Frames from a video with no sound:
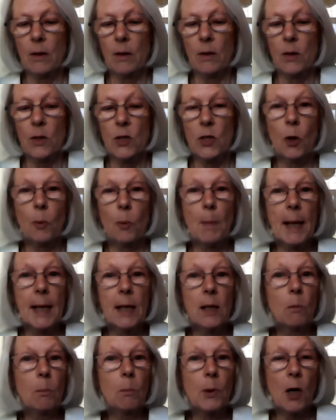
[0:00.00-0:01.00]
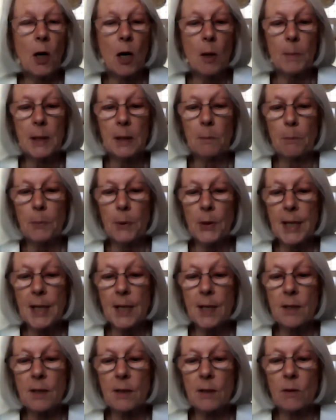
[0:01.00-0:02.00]
So male Brahmin
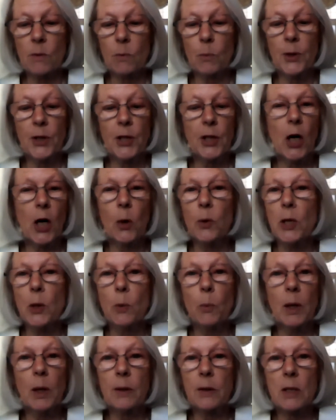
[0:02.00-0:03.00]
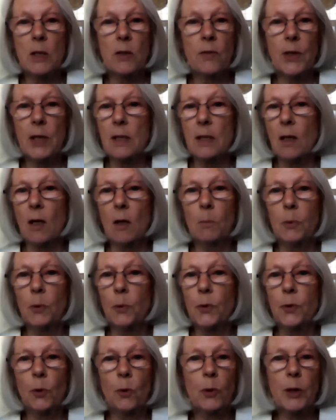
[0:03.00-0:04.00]
priests were the only ones, for example,
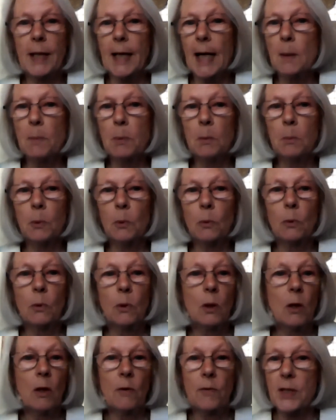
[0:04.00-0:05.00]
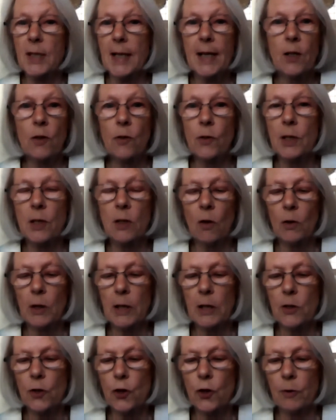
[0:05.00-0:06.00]
thought capable of sacred
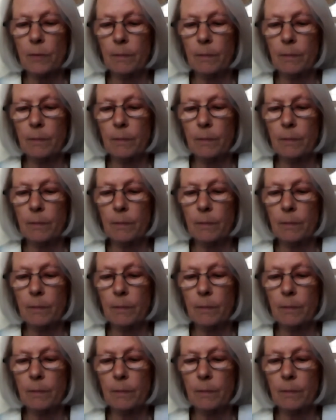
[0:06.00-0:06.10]
knowledge.